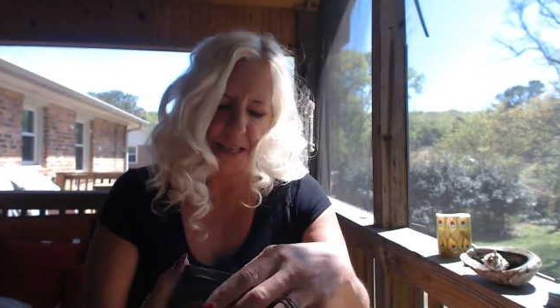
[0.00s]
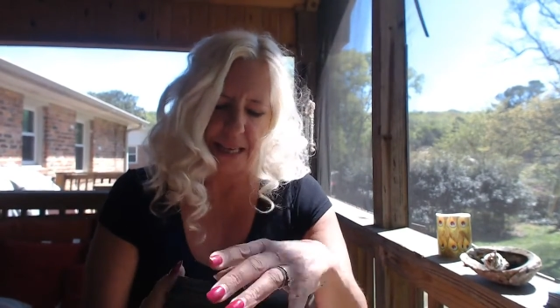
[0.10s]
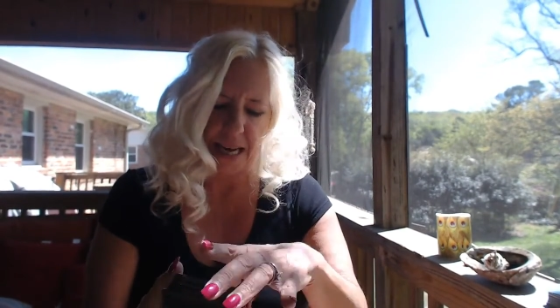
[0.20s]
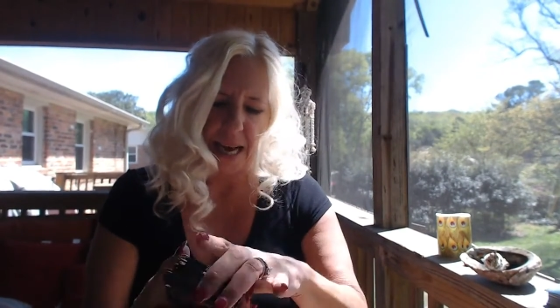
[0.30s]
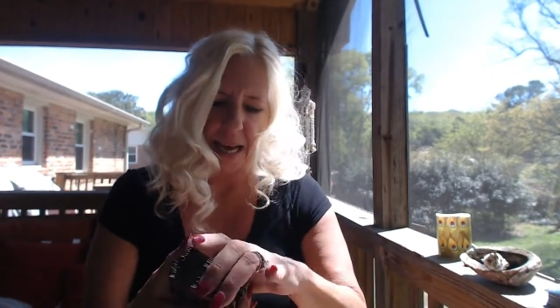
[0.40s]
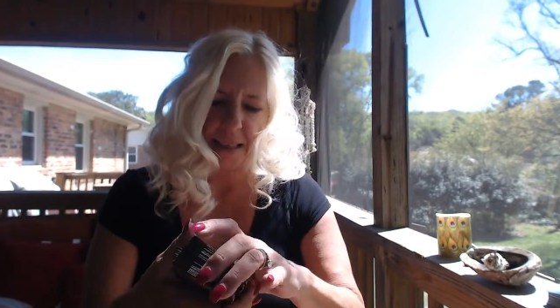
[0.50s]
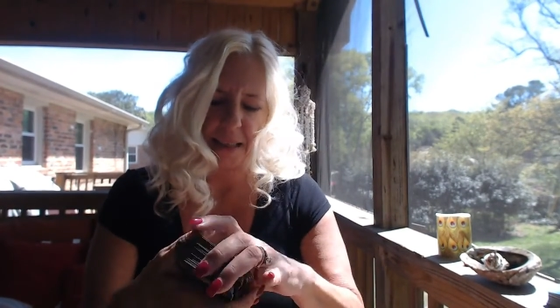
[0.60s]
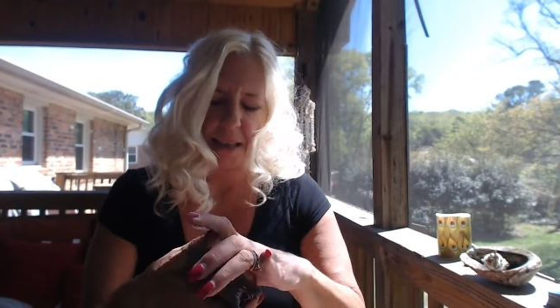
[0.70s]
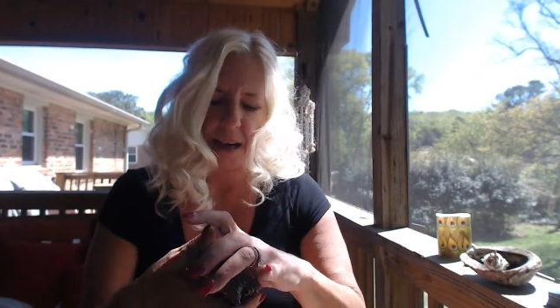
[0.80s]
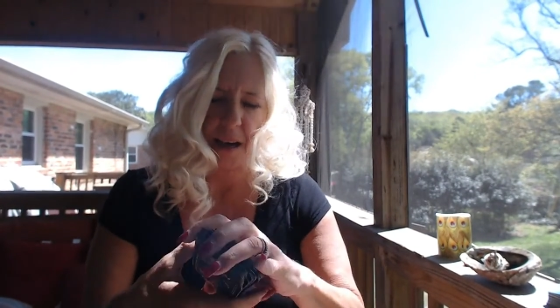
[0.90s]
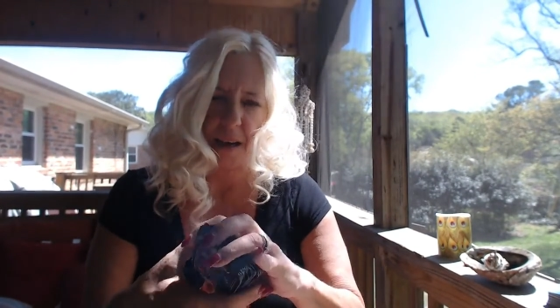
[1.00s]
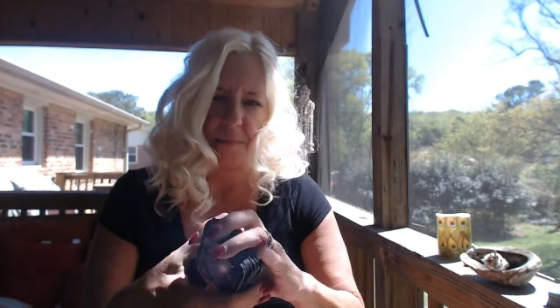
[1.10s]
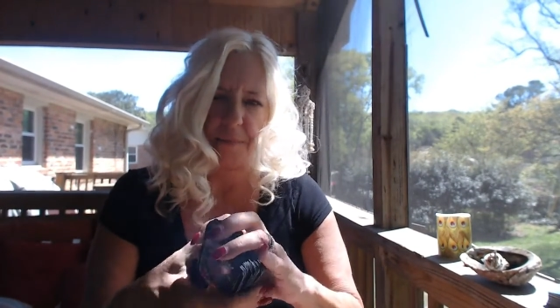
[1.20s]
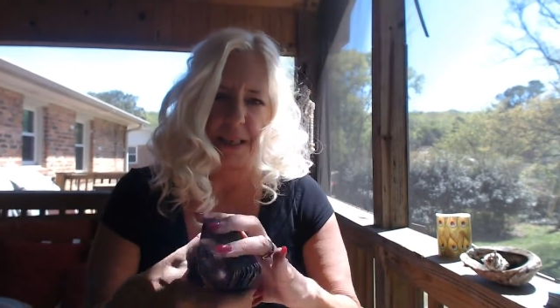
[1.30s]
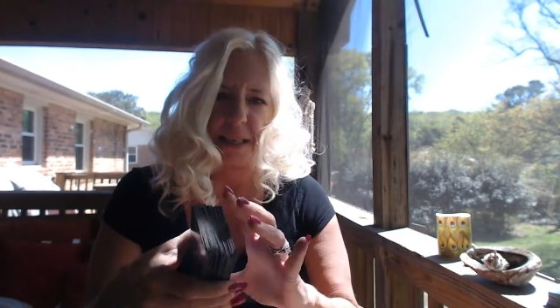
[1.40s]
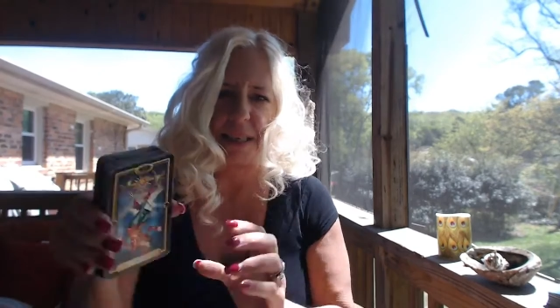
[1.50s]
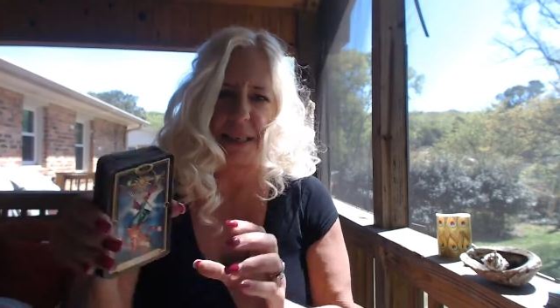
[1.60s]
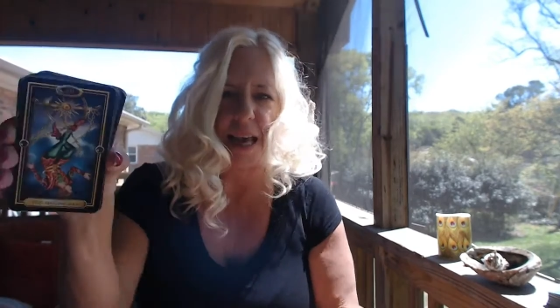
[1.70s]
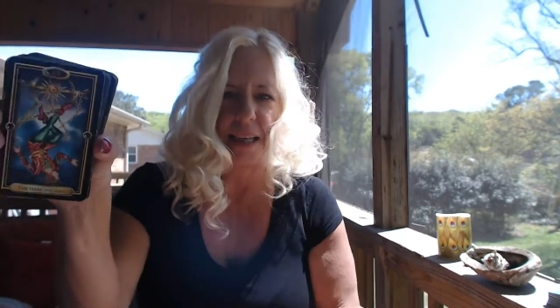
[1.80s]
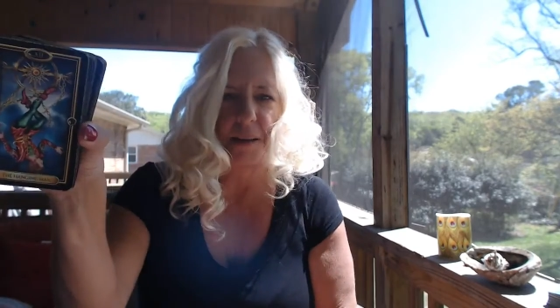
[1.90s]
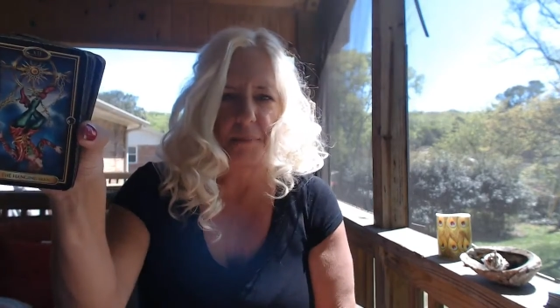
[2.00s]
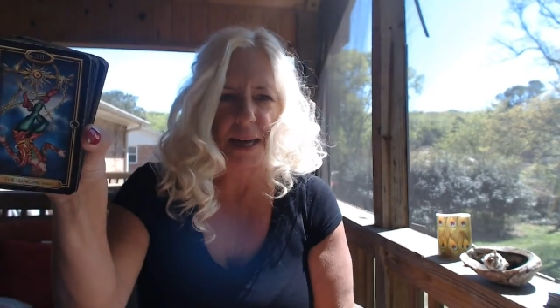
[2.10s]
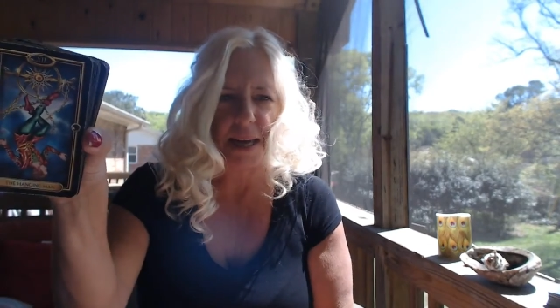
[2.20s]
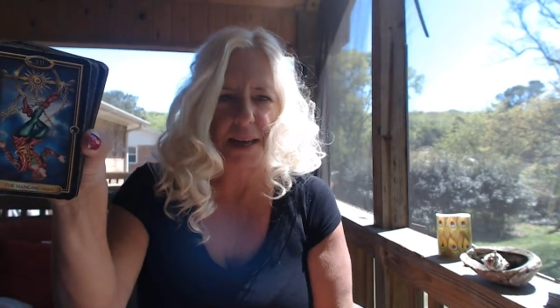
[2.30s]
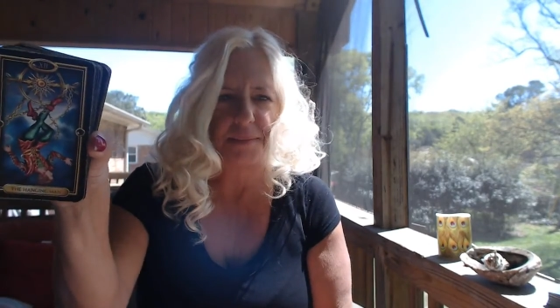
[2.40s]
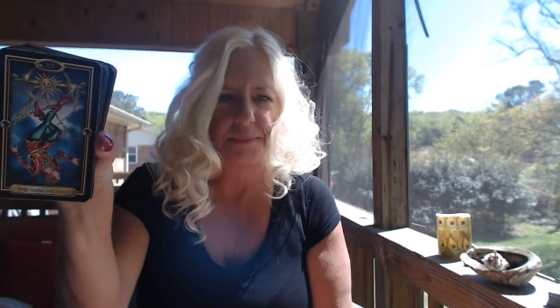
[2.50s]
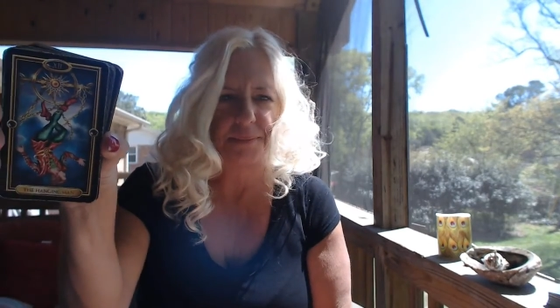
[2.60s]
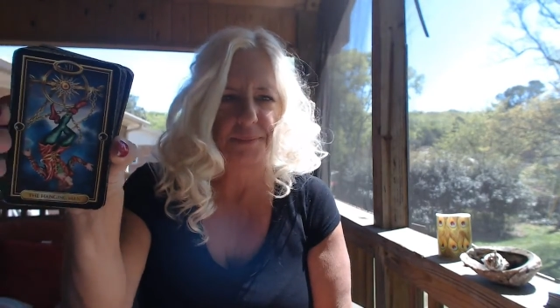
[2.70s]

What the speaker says: the deck is the Hanging Man,